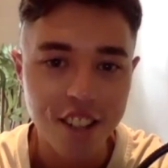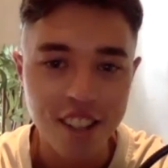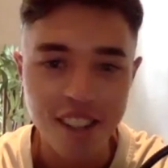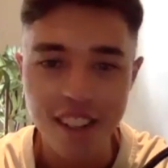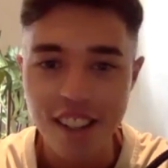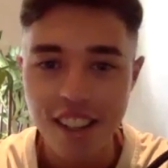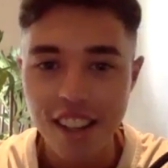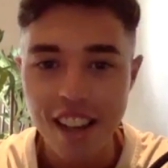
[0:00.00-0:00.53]
And
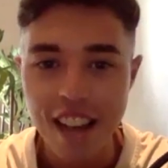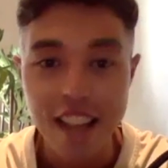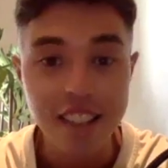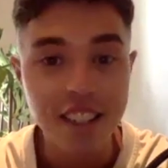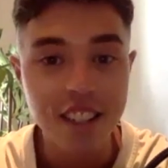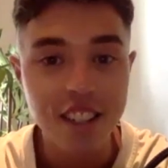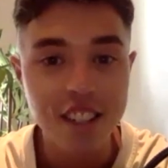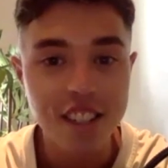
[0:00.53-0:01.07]
as
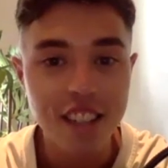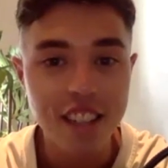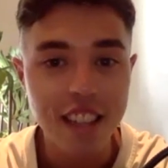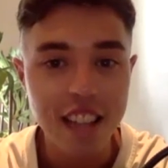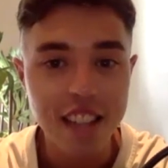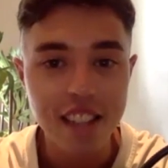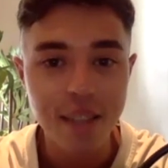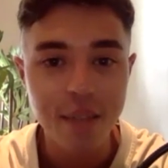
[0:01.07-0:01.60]
I just said,
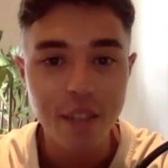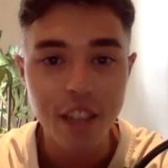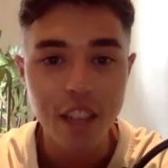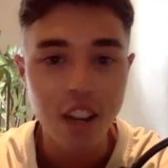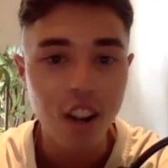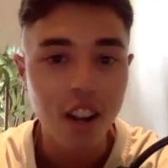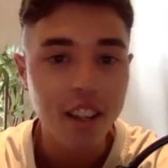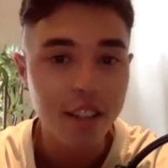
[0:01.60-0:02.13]
that's something
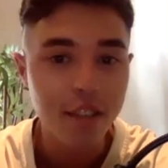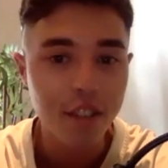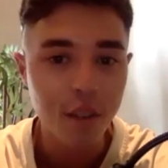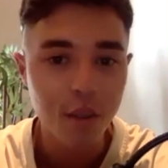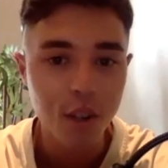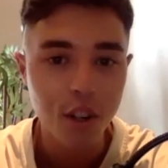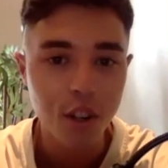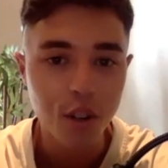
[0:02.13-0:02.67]
that I definitely
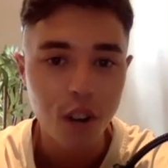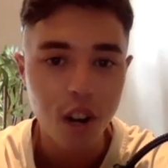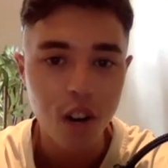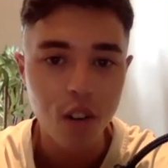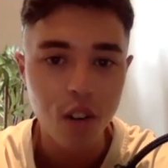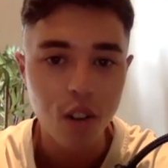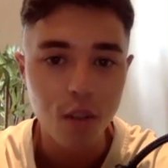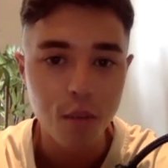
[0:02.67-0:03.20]
want to do a
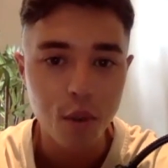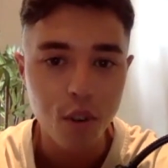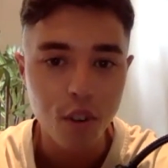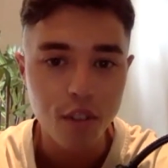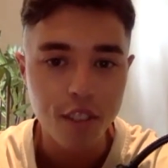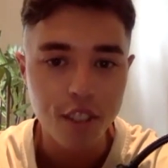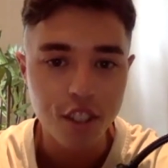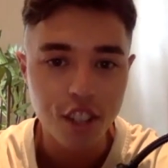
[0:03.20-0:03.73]
whole lot more
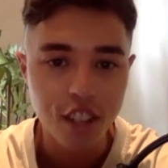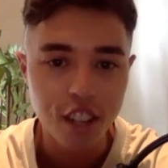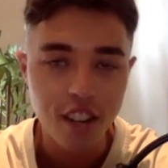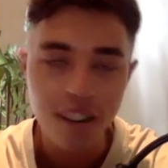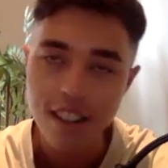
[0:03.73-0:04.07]
of this year.